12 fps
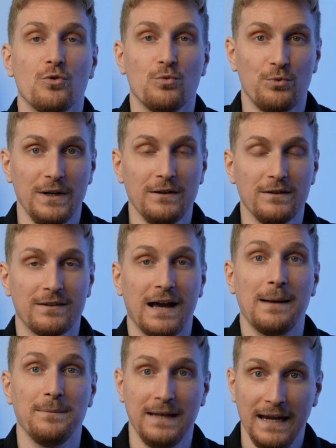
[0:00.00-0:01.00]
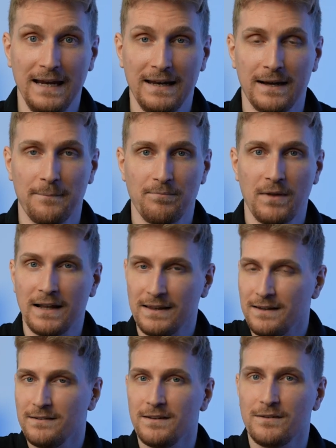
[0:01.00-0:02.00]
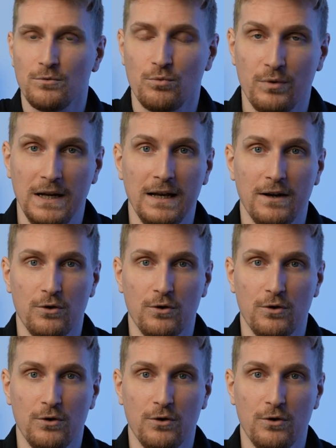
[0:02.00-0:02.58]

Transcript: real-time data. And this is really